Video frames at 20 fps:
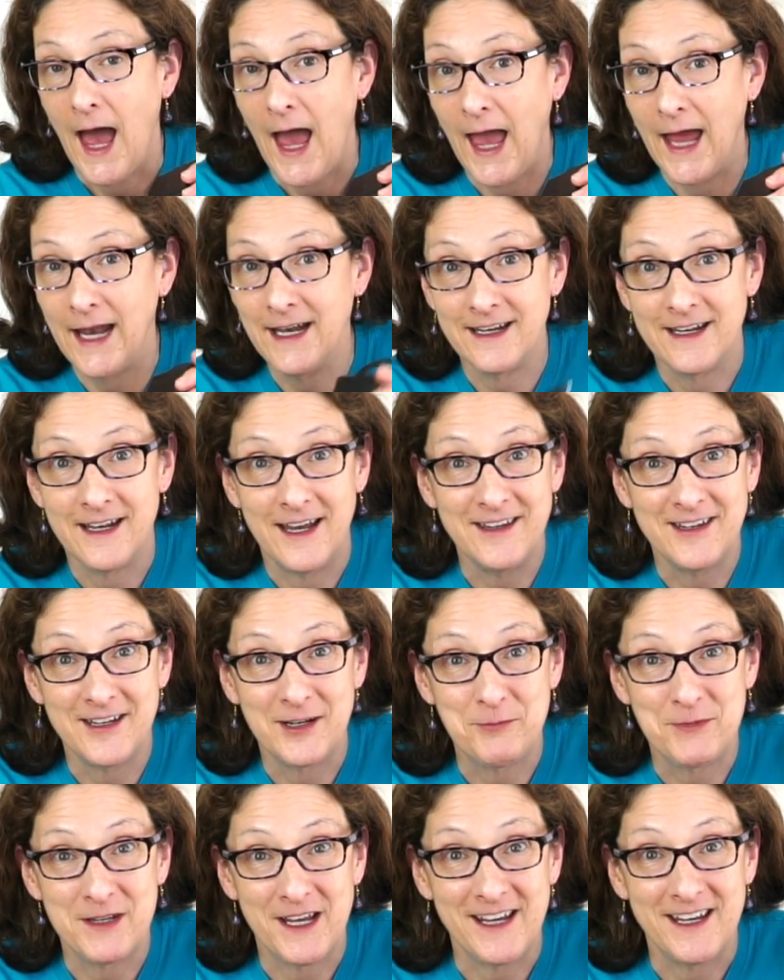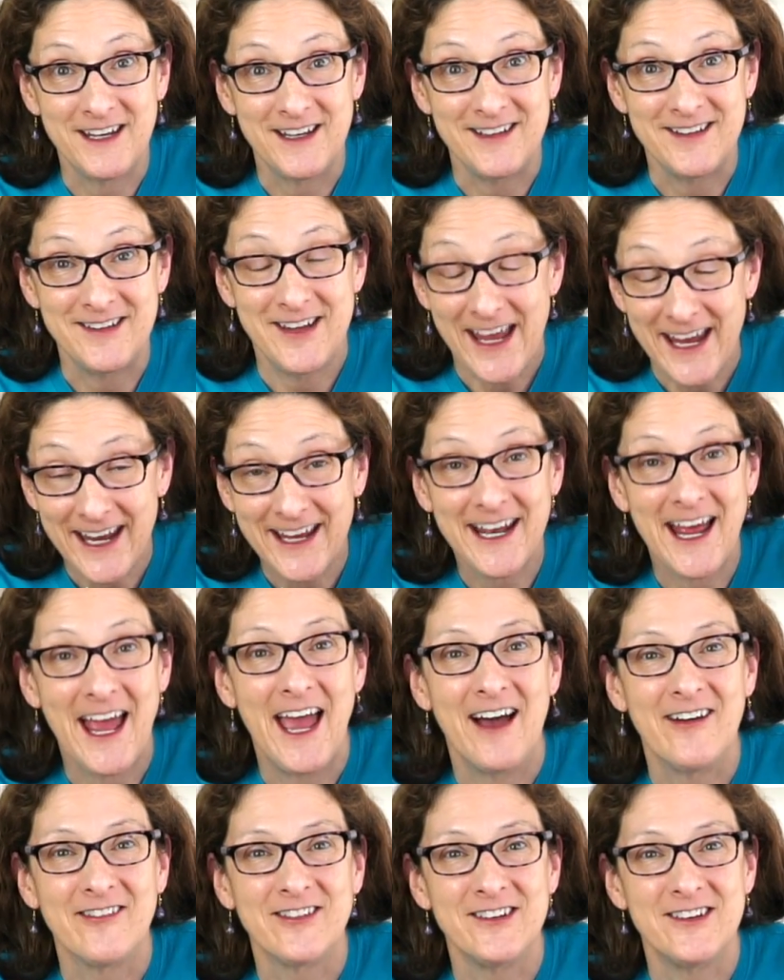and it ended up taking a day and a
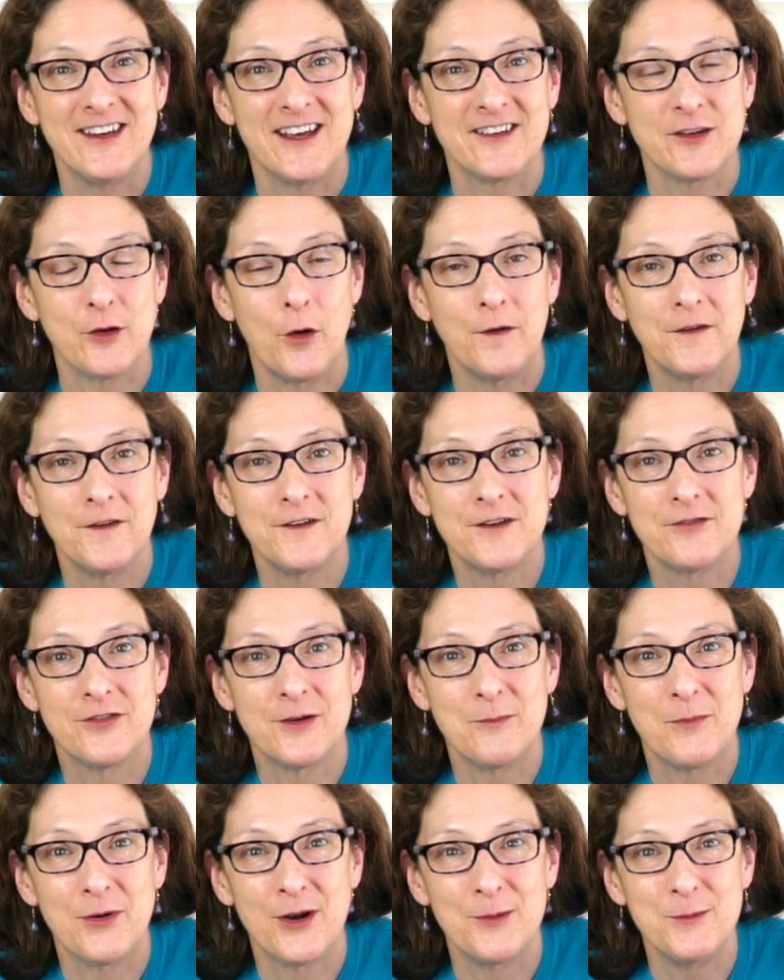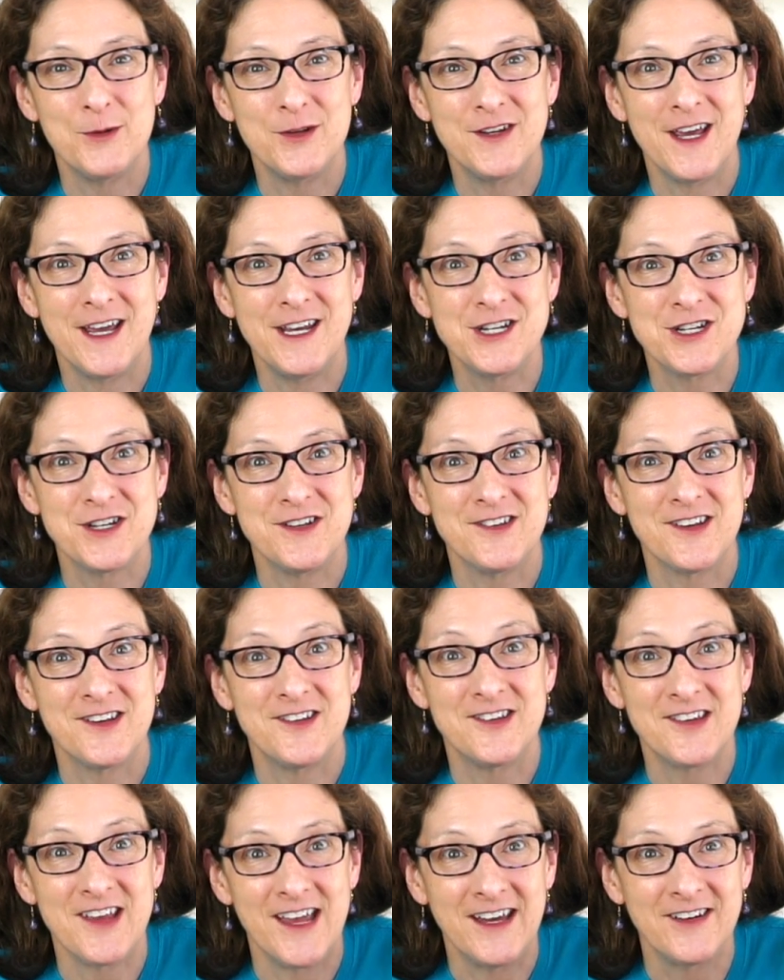half to test all the different permutations
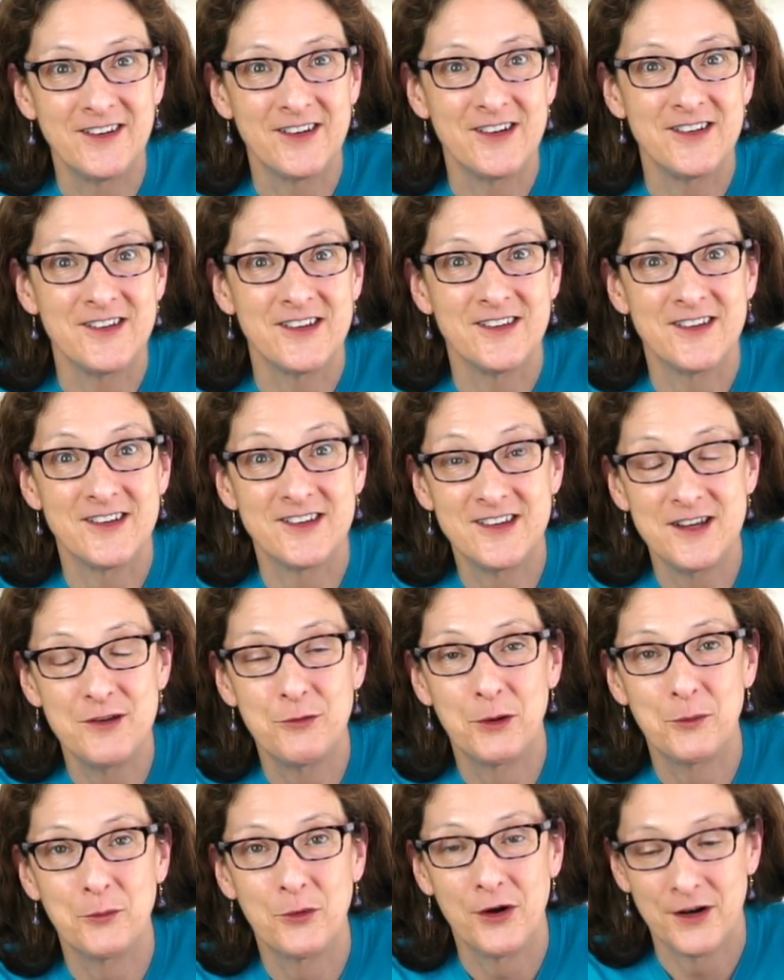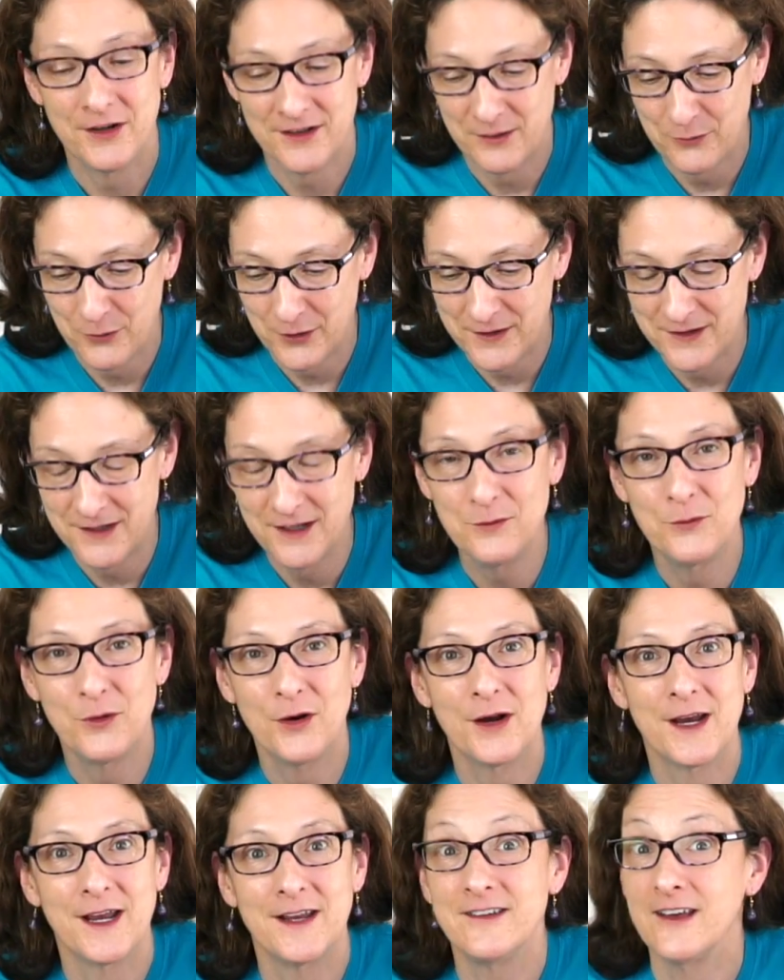and standards and to see what worked and what didn't
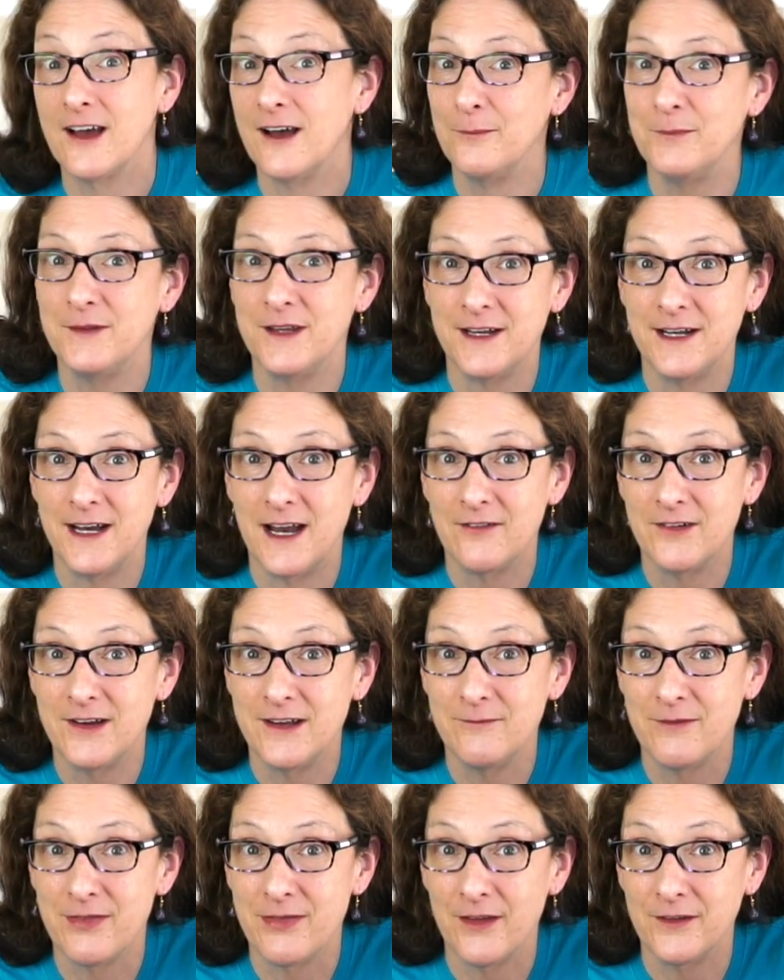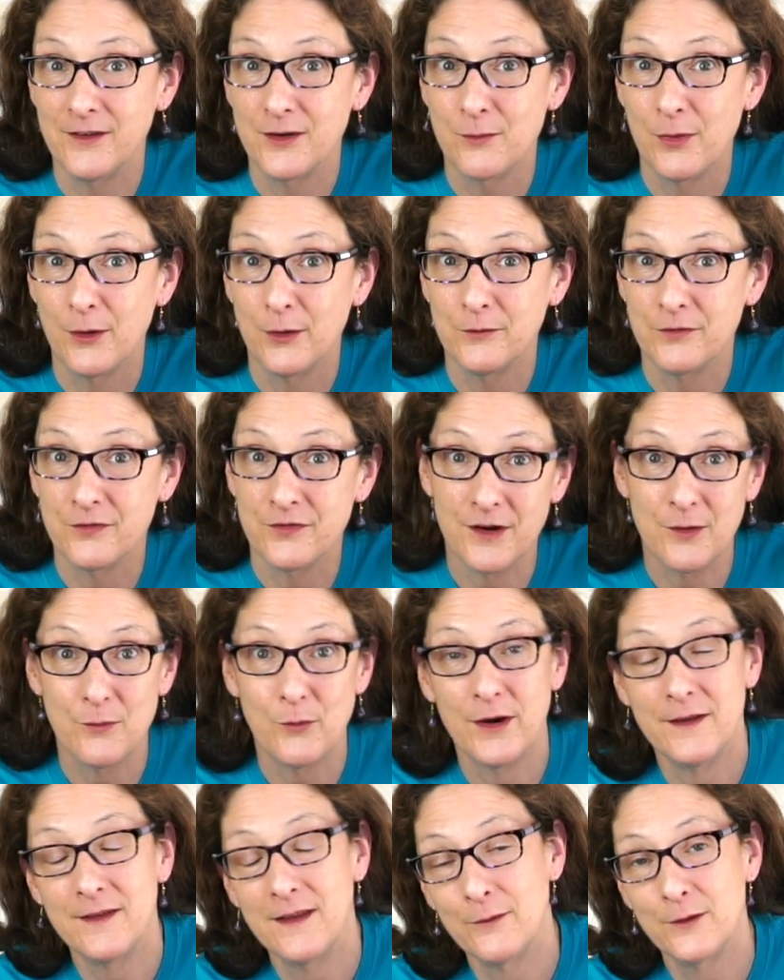work and to update every Thunderbolt
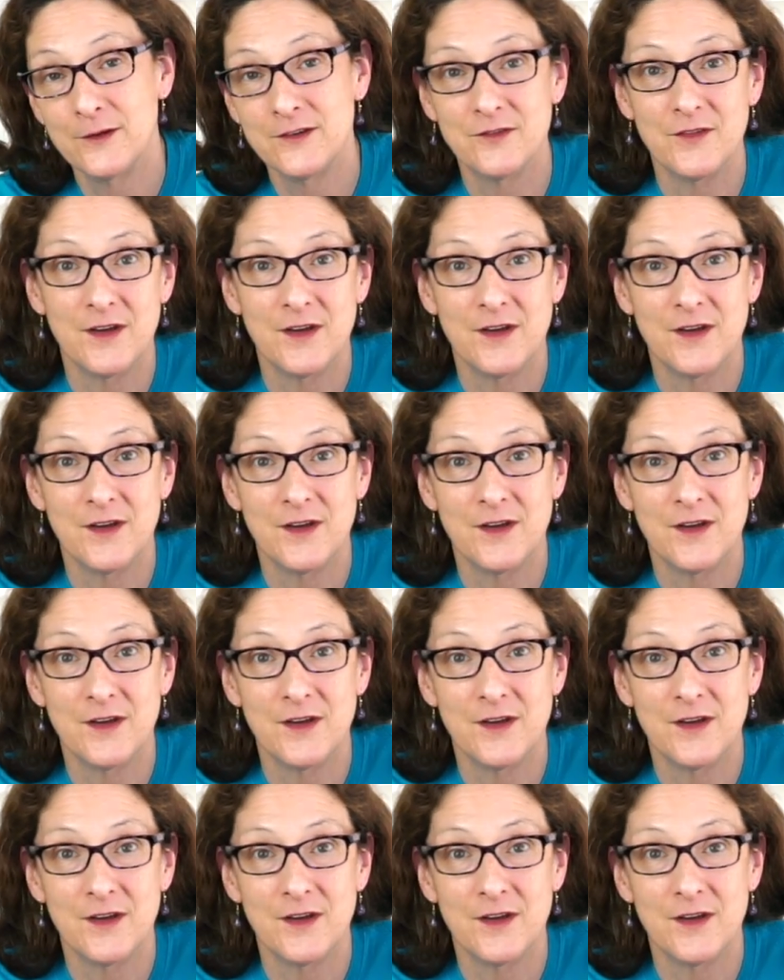firmware that was